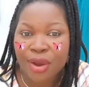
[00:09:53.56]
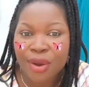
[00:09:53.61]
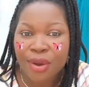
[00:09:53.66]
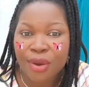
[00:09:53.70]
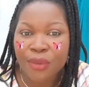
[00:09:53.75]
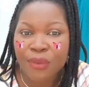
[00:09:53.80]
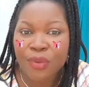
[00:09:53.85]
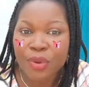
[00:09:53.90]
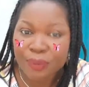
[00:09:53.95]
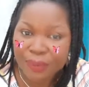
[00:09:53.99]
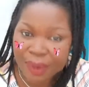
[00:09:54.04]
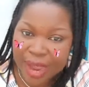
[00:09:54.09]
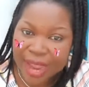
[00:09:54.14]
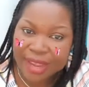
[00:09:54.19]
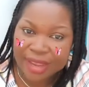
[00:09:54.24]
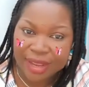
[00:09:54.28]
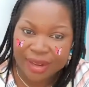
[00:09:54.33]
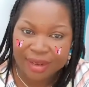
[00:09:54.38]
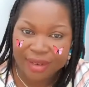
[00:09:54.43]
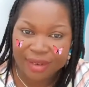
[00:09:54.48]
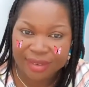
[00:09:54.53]
will buy
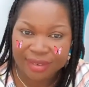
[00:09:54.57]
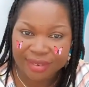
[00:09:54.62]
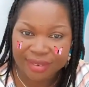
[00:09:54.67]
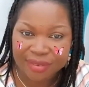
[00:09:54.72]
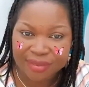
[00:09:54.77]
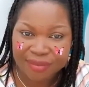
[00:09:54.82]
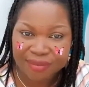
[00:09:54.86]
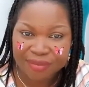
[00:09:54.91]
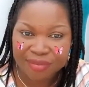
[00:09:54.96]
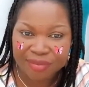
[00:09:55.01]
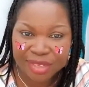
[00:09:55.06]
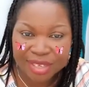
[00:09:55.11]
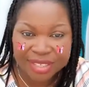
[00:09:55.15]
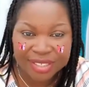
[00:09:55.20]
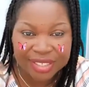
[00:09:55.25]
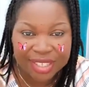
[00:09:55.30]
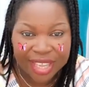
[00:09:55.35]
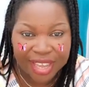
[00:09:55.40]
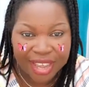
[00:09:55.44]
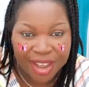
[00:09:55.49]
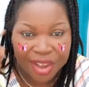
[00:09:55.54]
it, because
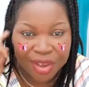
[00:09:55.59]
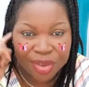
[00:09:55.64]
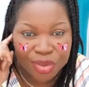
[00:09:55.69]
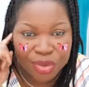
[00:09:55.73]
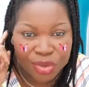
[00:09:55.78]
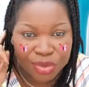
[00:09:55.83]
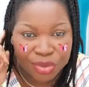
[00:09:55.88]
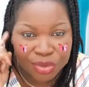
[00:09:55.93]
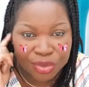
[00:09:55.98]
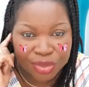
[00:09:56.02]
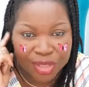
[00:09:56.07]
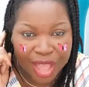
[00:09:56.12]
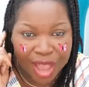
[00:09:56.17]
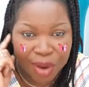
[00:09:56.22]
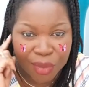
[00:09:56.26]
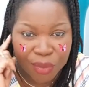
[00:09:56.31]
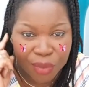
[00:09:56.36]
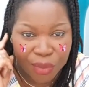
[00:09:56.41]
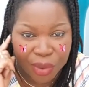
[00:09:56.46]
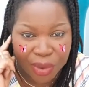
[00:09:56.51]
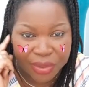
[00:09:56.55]
they are used to that
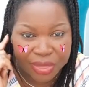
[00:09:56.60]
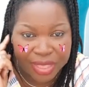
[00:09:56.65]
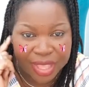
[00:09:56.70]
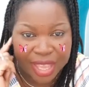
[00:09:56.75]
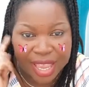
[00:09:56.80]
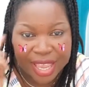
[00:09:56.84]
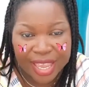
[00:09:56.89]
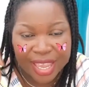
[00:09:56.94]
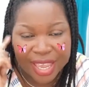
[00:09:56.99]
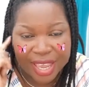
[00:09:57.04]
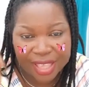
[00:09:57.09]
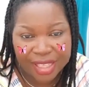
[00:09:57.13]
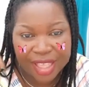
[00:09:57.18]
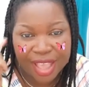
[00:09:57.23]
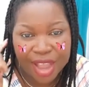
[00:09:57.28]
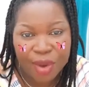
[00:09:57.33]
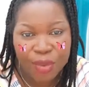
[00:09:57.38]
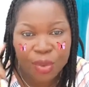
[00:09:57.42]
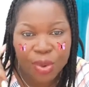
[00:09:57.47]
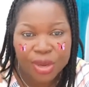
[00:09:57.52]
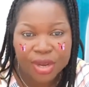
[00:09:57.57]
word. They hear
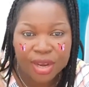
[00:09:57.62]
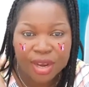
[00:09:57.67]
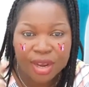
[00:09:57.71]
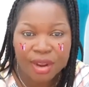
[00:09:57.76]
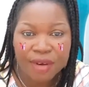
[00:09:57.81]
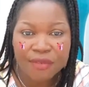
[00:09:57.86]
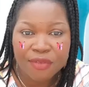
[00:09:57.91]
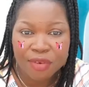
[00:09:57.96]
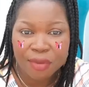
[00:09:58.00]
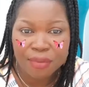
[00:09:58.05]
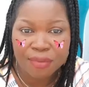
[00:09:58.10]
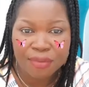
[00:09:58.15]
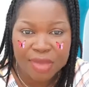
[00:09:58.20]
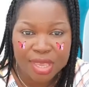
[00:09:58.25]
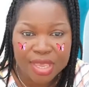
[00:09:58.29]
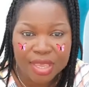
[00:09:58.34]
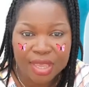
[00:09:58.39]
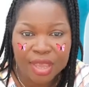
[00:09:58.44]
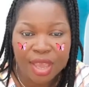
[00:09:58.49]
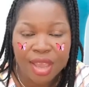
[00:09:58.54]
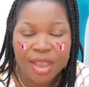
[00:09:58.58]
that word a lot from
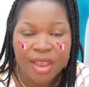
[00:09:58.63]
me.